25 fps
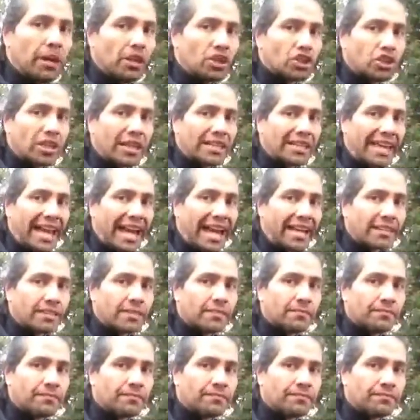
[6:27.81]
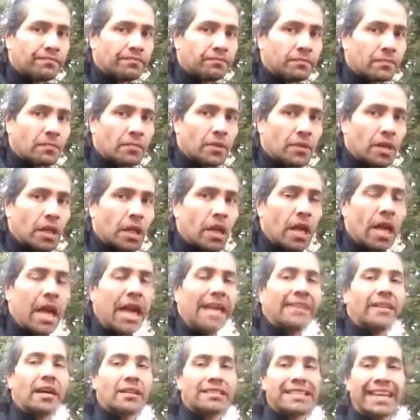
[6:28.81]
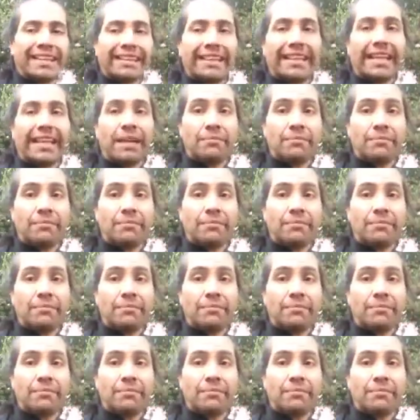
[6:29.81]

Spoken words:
like that. Now, technically,